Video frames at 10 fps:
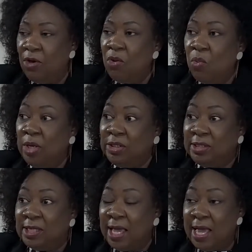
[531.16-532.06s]
which is
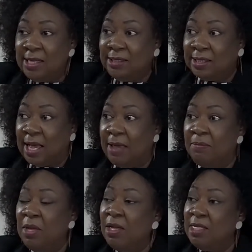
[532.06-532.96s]
the enzyme
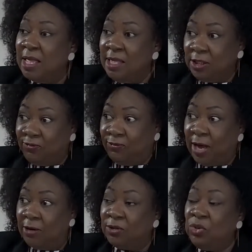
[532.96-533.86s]
that this
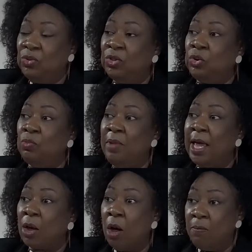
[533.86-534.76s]
virus uses to
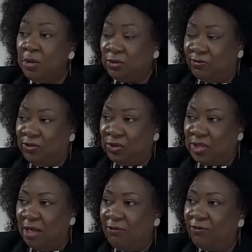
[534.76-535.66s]
make copies of
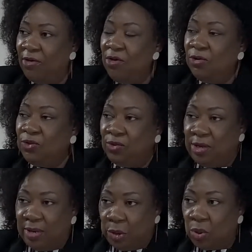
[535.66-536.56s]
itself. So
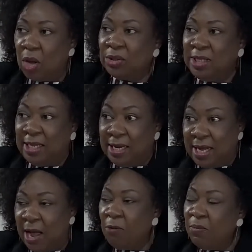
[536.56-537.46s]
there are drugs that are
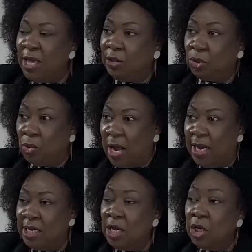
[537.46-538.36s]
now being
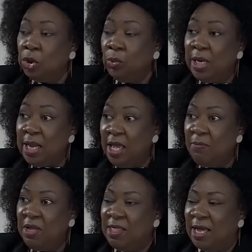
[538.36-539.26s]
tried to
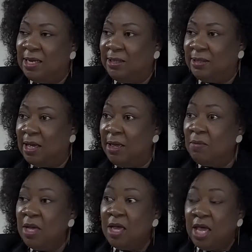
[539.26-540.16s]
inhibit that enzyme.
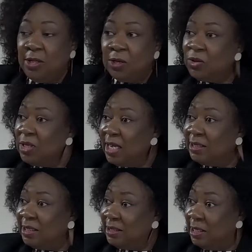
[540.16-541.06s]
It doesn't
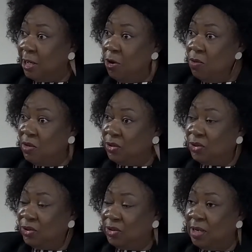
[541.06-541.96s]
exist in the human
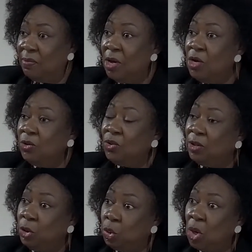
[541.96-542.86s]
system, so
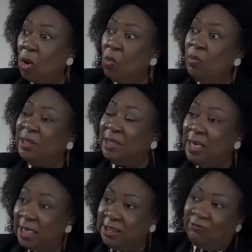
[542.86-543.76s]
the drug will be
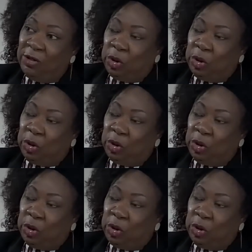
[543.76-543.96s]
selectively